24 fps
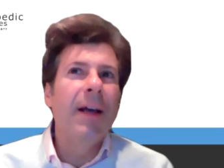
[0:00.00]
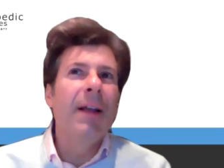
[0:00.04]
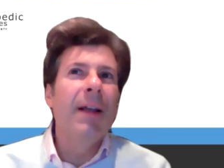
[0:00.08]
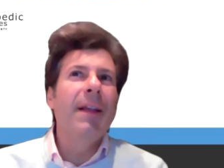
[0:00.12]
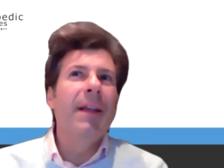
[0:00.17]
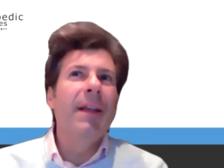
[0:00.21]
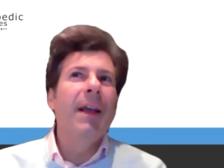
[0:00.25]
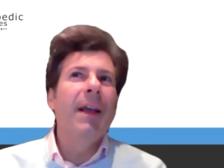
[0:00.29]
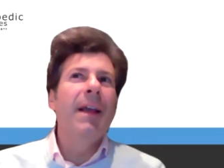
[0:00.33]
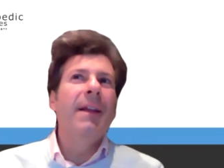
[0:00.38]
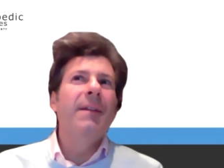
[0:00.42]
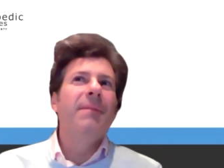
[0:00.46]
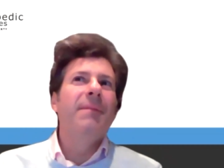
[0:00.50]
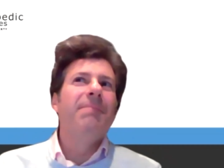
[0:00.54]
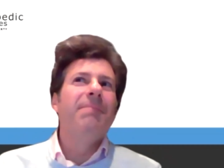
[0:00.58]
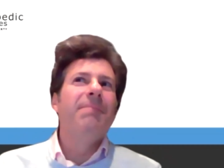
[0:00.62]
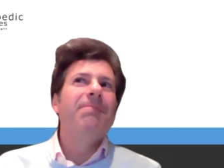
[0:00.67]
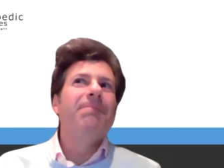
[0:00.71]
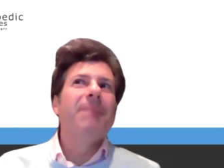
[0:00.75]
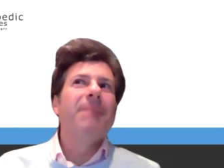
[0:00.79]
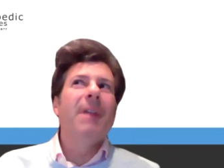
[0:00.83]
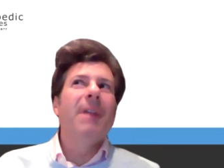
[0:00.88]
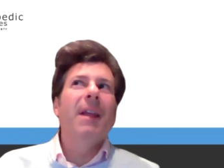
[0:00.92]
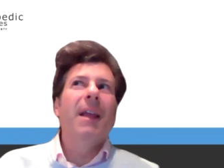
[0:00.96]
it
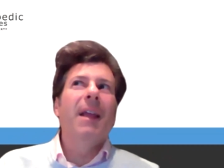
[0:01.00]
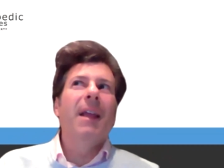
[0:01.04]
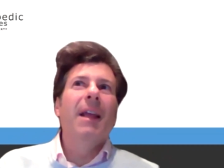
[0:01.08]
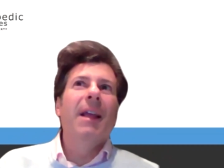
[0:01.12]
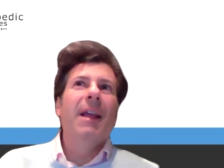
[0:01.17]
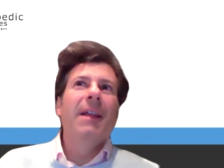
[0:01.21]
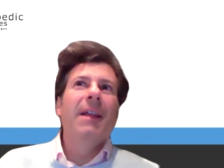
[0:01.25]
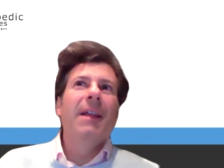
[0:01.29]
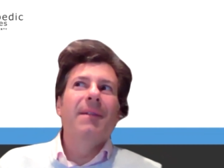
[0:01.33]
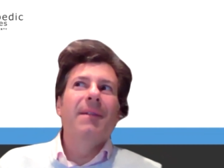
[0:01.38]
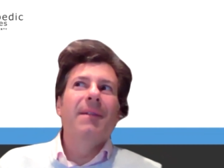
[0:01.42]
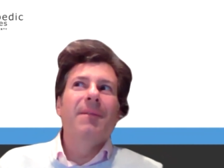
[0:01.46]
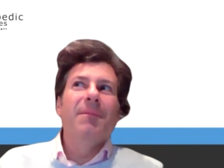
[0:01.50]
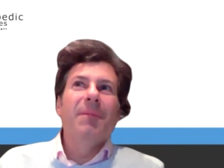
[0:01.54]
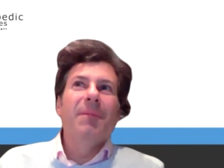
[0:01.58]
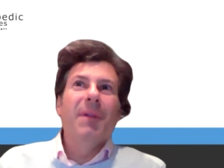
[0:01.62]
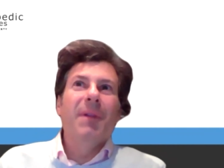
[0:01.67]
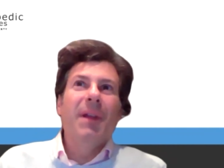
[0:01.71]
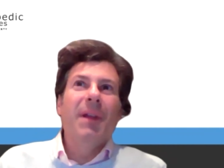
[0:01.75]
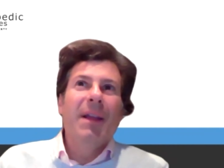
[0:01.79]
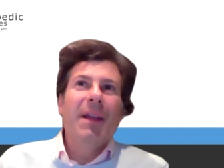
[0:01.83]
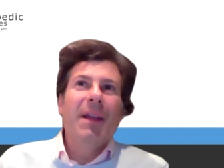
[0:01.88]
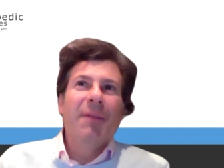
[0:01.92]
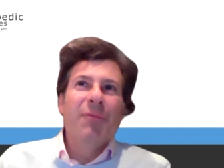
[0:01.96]

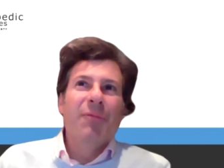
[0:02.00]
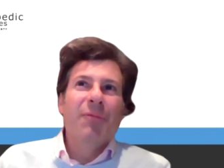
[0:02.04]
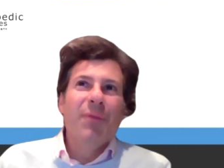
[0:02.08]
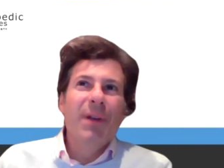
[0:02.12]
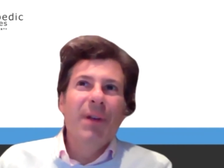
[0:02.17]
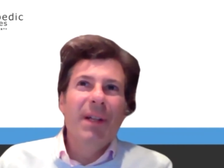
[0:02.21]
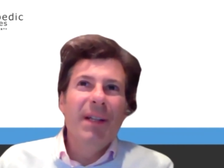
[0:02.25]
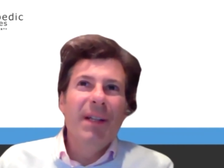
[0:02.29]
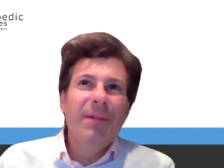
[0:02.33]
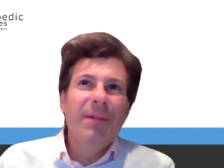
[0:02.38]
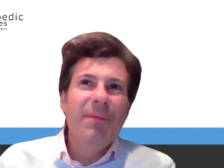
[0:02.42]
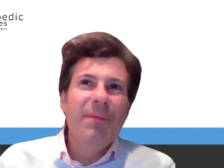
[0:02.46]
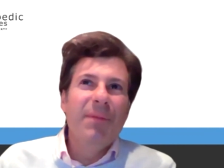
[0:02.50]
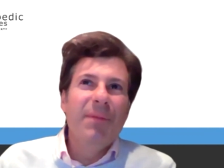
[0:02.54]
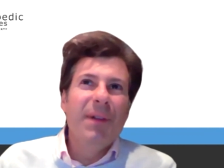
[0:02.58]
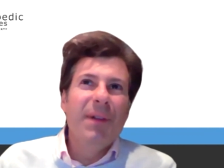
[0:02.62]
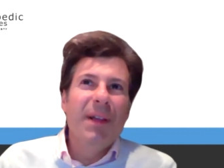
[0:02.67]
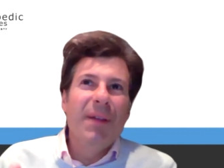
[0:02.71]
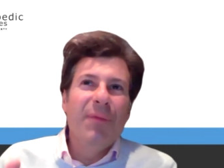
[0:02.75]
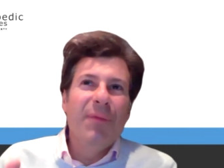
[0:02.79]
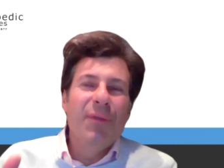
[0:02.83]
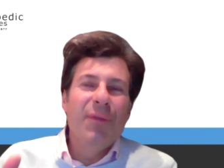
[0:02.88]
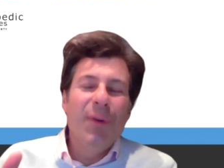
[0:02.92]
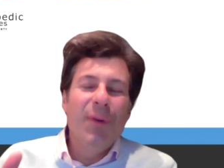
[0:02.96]
really,
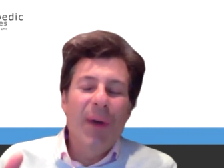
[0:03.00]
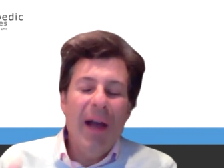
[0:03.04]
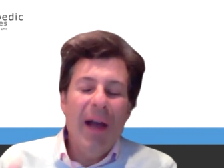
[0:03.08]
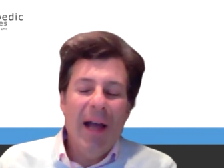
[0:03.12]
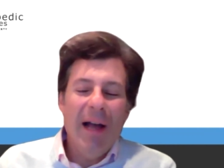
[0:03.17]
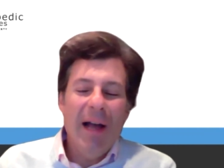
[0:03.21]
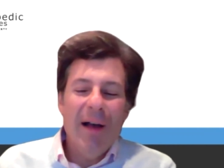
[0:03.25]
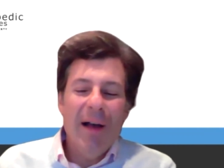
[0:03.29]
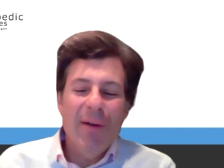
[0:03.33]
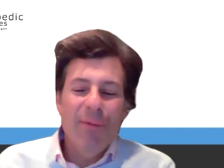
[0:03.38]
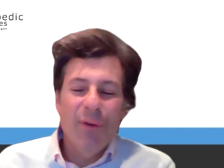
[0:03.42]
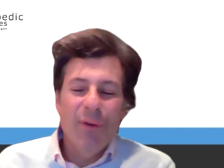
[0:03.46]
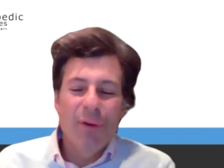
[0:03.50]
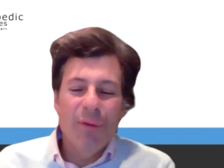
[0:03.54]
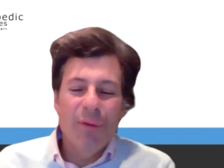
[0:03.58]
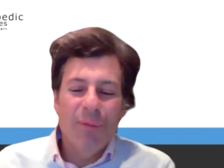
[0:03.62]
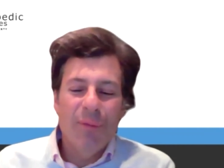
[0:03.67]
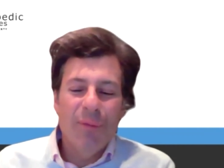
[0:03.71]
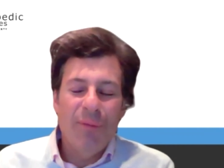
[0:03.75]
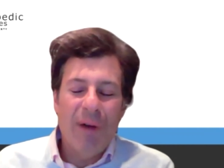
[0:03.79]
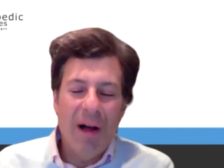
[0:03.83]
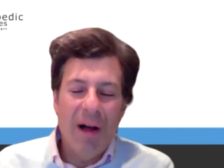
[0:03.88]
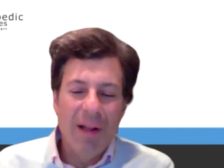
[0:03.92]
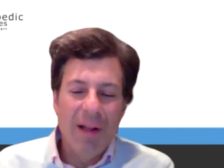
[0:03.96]
if you have
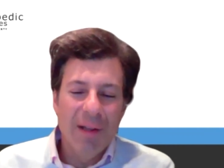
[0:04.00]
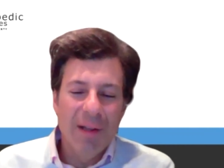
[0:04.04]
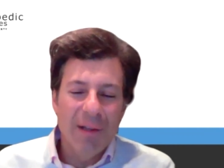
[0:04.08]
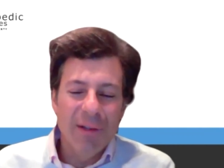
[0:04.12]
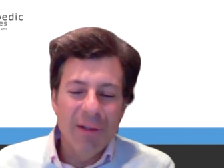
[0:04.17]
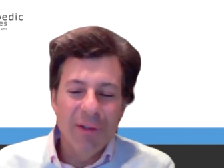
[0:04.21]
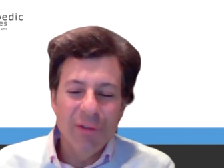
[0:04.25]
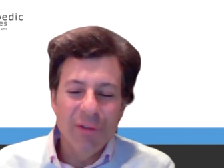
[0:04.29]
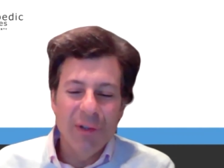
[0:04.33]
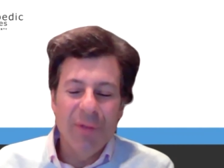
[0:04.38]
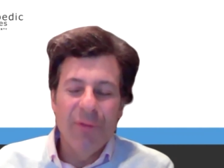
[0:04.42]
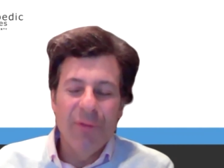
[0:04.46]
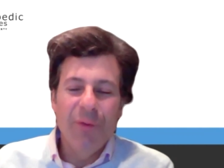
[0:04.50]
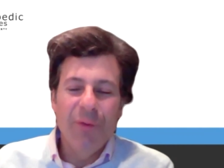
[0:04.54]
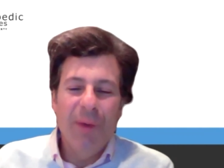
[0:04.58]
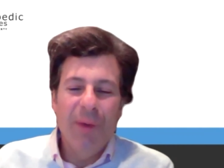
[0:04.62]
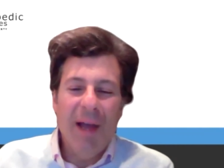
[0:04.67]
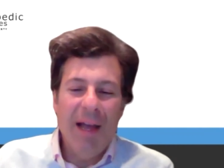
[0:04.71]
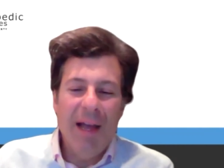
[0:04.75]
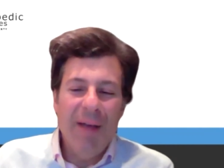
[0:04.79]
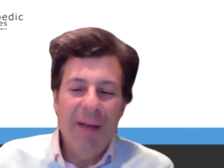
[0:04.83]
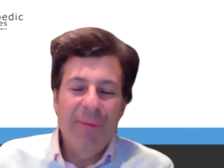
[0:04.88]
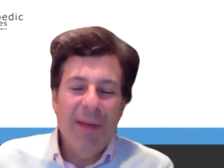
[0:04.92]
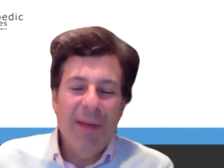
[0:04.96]
follicles, if you
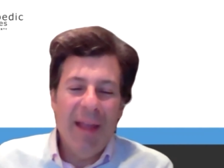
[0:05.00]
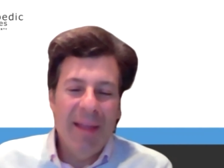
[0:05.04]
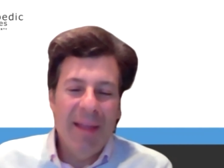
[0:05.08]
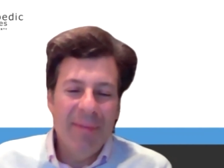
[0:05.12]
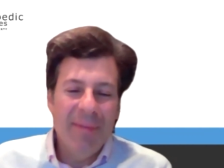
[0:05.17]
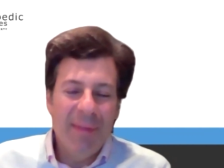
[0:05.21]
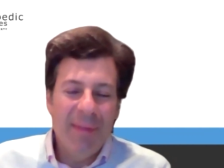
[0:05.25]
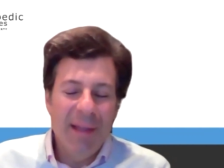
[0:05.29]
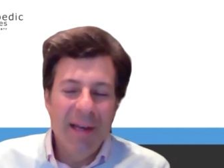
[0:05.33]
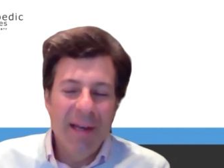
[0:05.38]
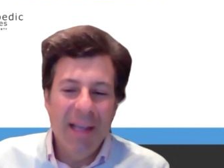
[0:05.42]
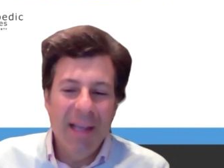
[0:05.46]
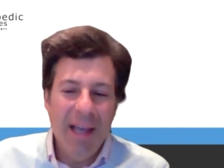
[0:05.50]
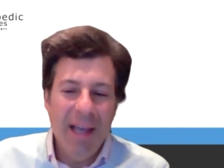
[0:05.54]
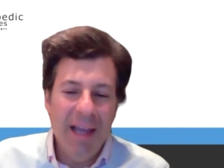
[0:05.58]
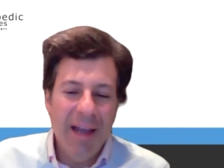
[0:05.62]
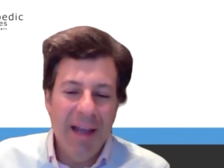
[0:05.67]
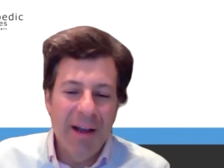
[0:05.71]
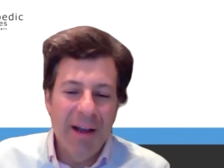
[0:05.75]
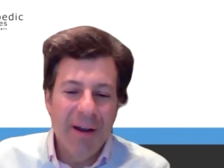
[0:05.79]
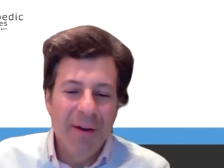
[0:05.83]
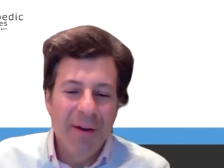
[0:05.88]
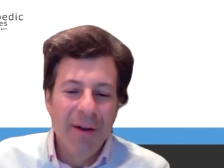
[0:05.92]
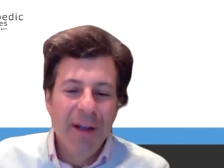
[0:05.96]
have thinning
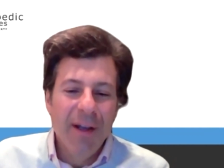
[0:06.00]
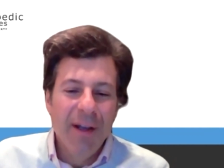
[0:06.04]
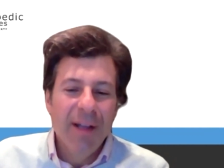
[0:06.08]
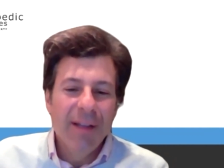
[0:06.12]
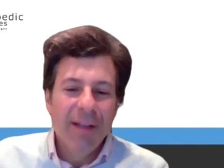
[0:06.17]
hair,